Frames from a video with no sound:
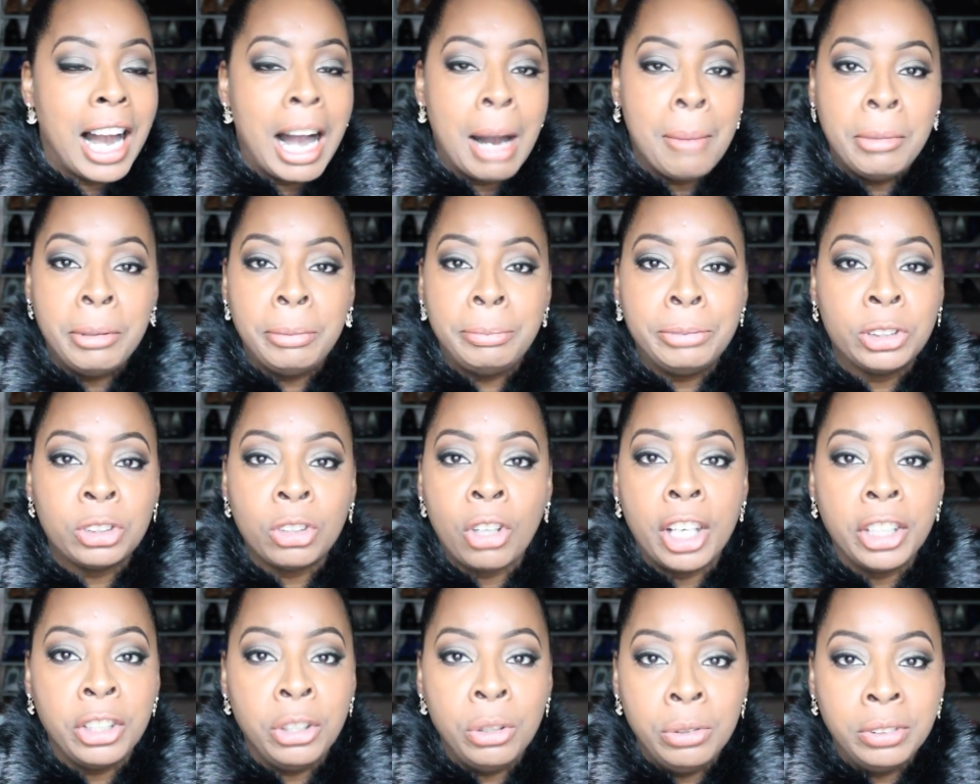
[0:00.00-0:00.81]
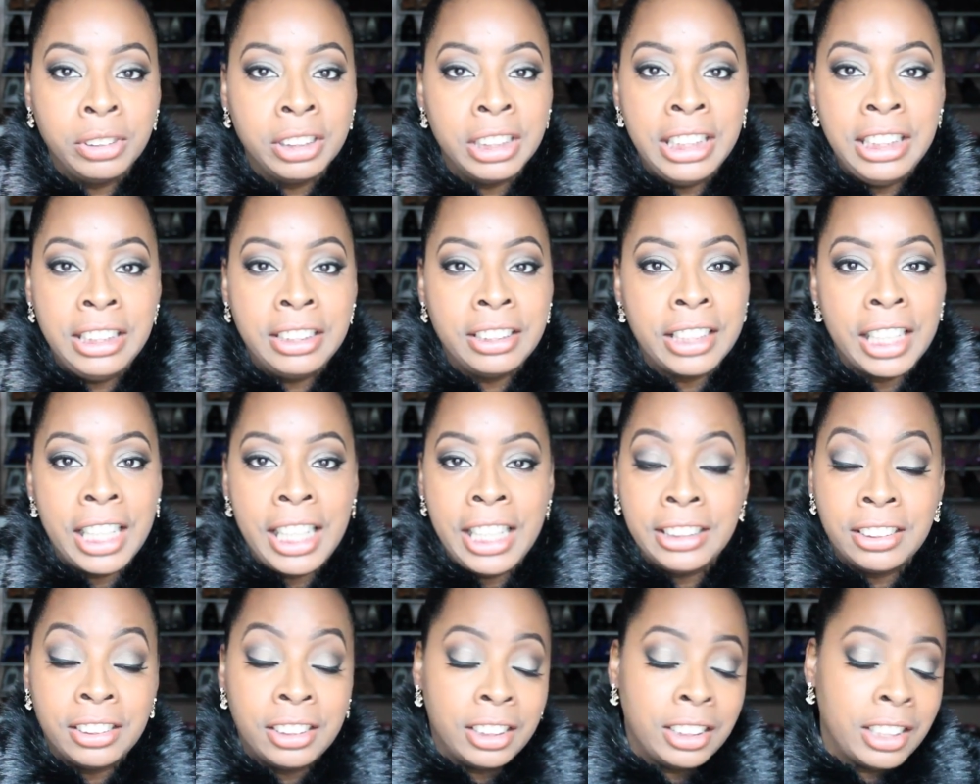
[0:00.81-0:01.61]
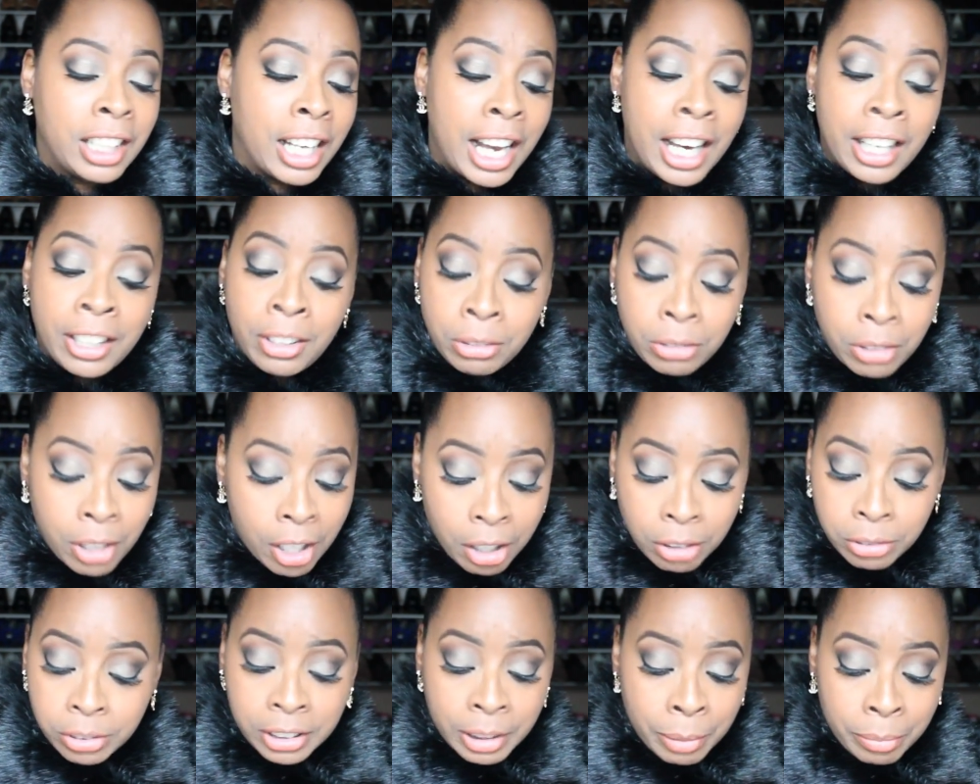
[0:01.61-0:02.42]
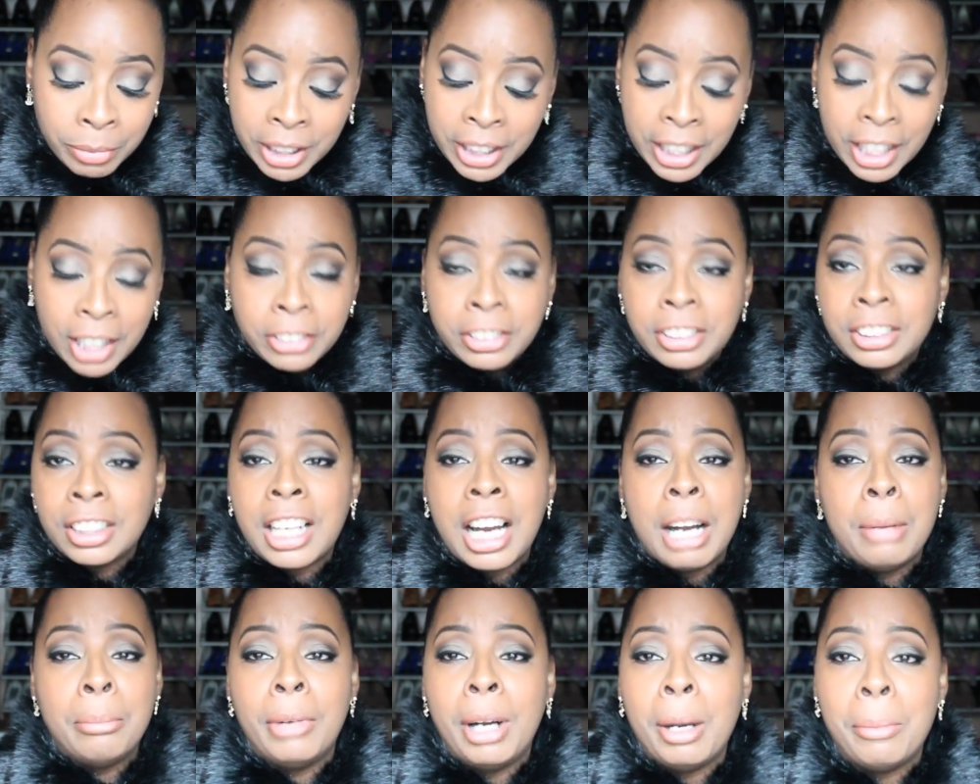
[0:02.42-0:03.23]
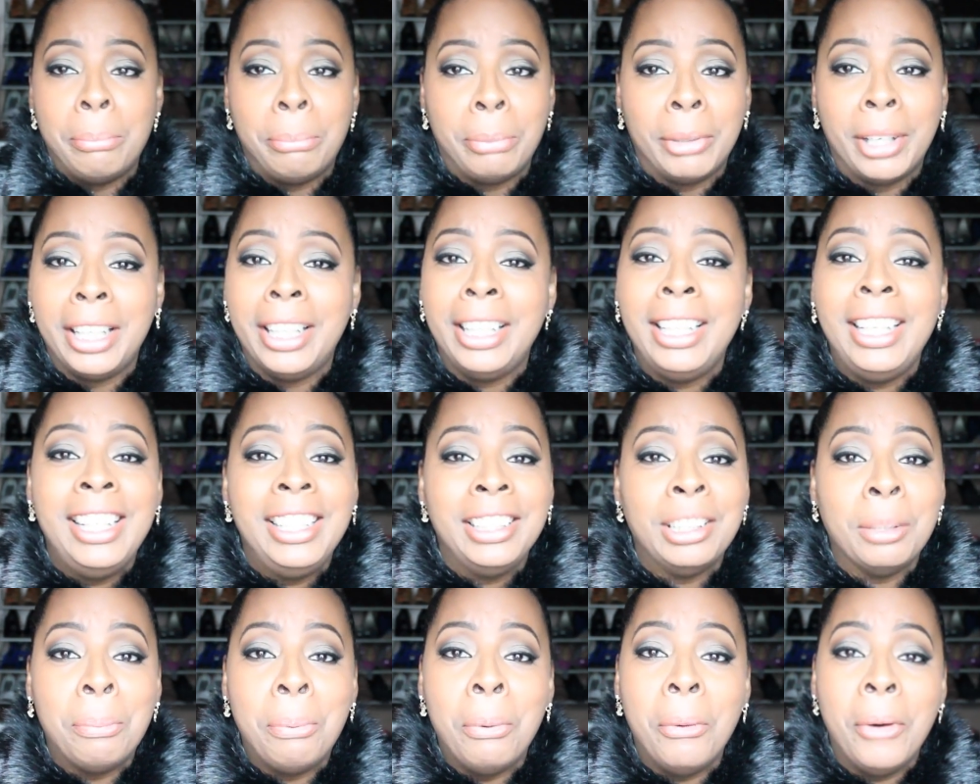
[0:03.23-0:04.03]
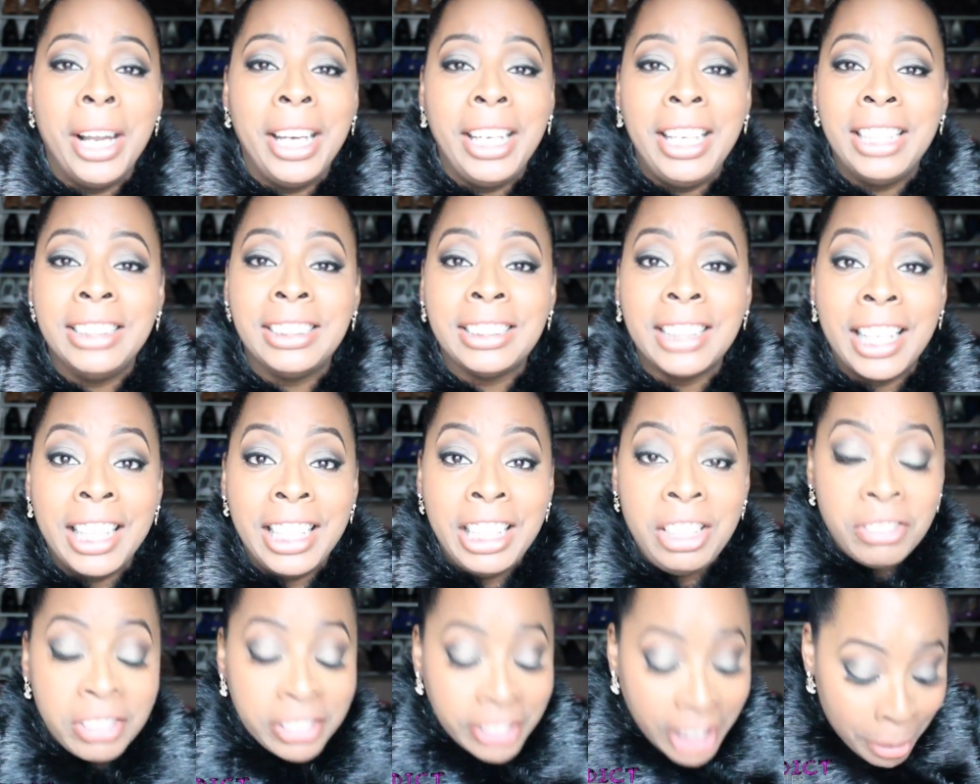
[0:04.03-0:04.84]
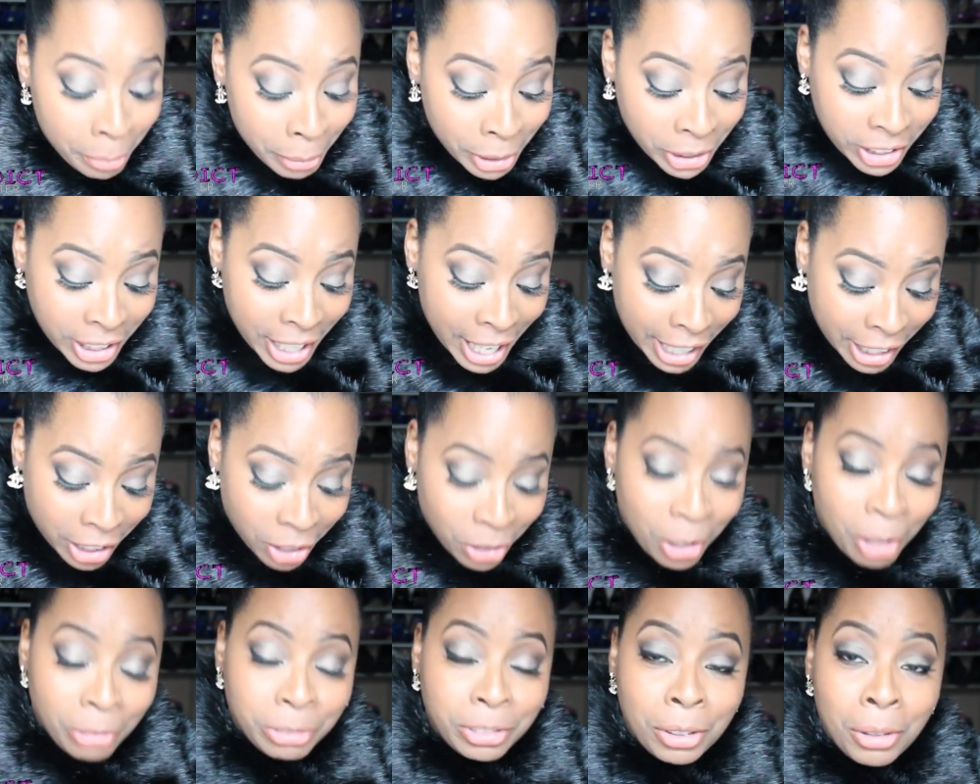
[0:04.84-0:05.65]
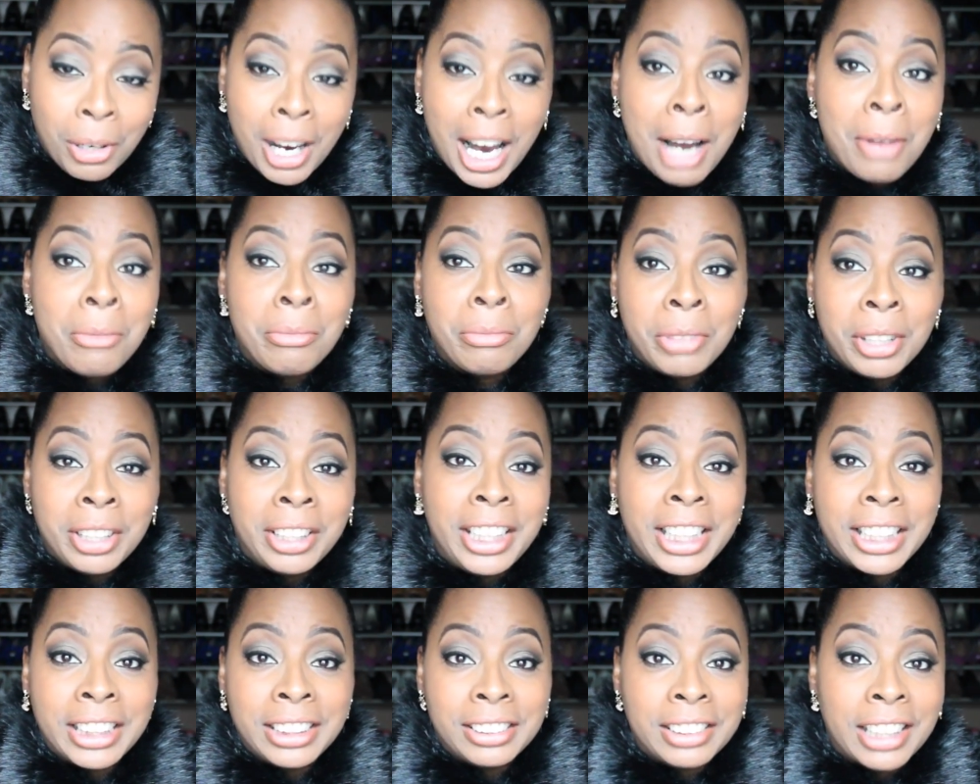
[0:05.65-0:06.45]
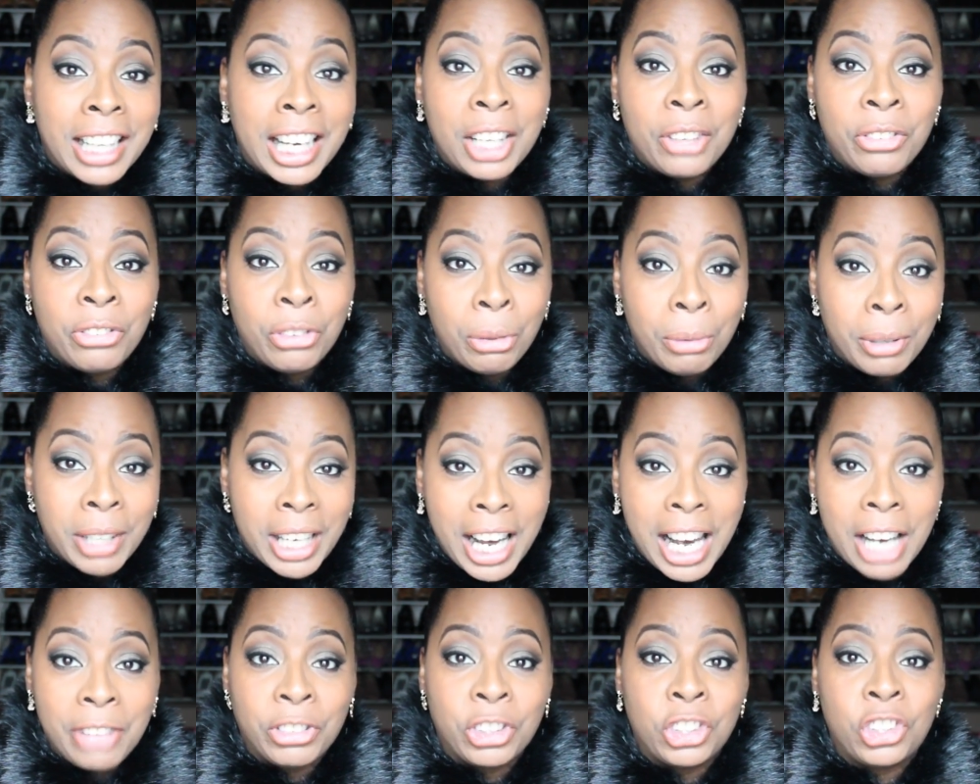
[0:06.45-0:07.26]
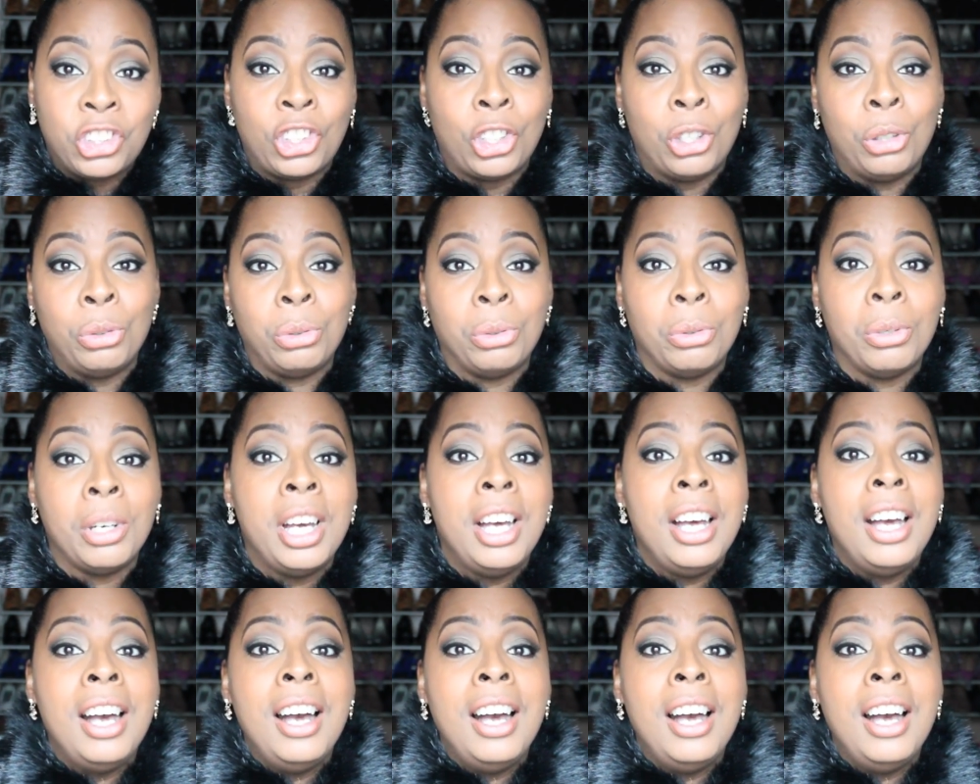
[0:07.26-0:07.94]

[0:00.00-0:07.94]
I'm going to start using these things. Then I don't know. Something else will come up. But the point is I ain't even take my jacket off. So I'm really excited for what I have to show you.